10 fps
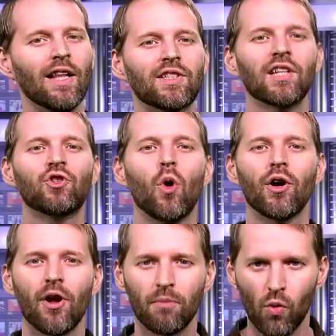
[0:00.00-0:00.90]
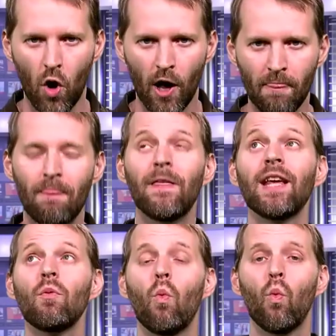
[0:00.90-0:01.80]
right, let's get to our number one,
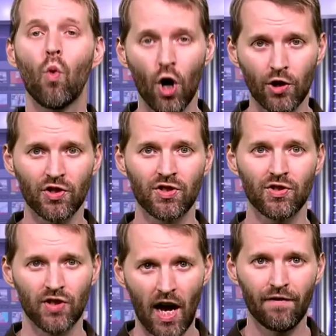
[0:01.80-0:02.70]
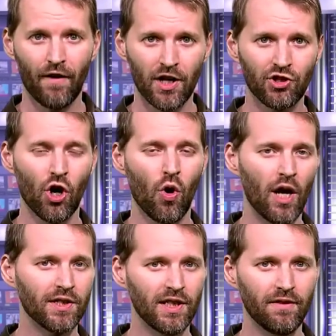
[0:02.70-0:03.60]
the worst sci-fi show
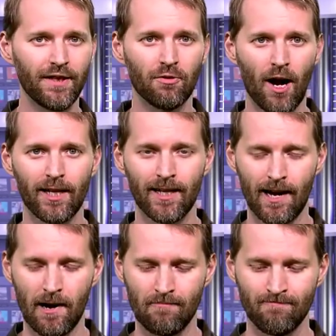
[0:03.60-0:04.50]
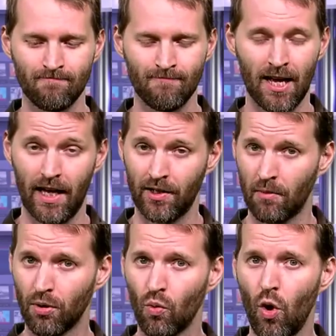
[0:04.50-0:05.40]
on TV right now. At
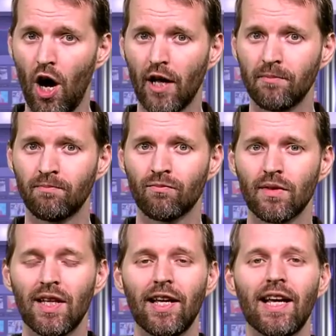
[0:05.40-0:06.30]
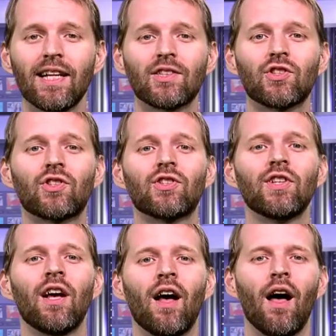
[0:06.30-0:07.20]
number one, it's